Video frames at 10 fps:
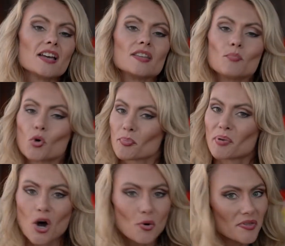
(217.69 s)
the more
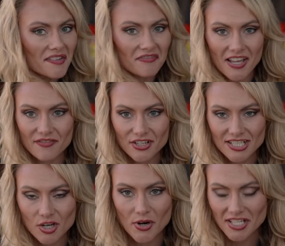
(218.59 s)
potent the flavor is
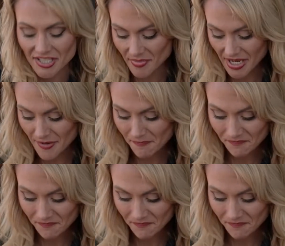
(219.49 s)
going to be.